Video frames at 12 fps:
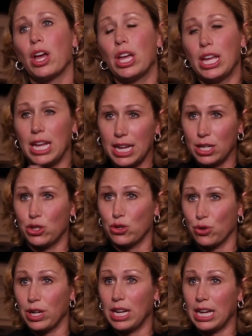he hit a
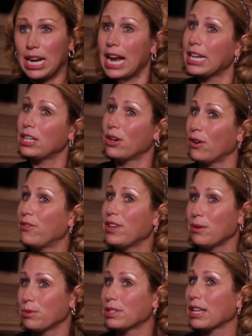tree and I didn't know if
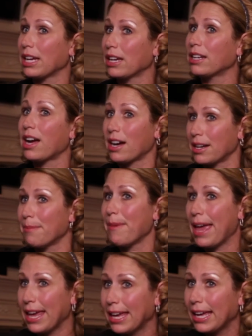he was not going to
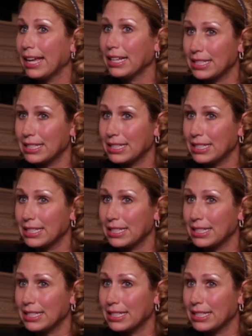make it,